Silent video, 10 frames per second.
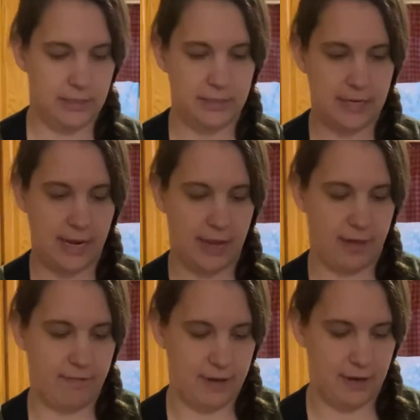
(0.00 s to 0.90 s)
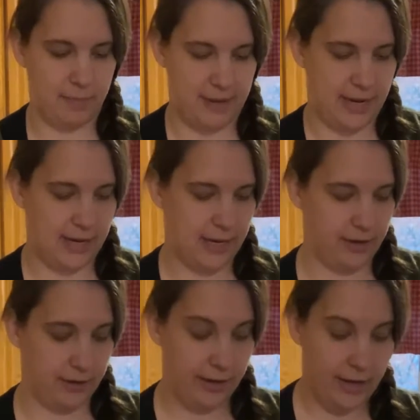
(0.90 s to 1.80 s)
to have in a bag here.
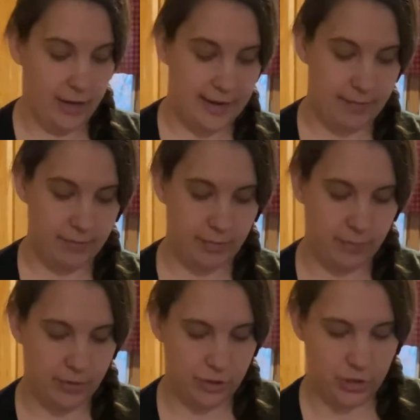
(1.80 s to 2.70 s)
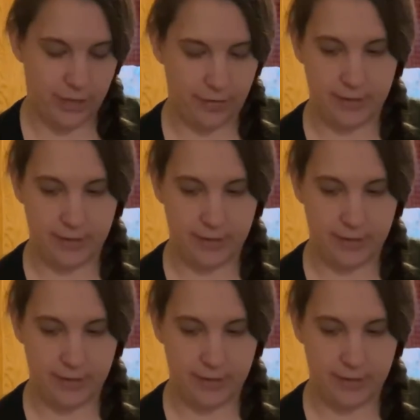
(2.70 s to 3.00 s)
I am going to push out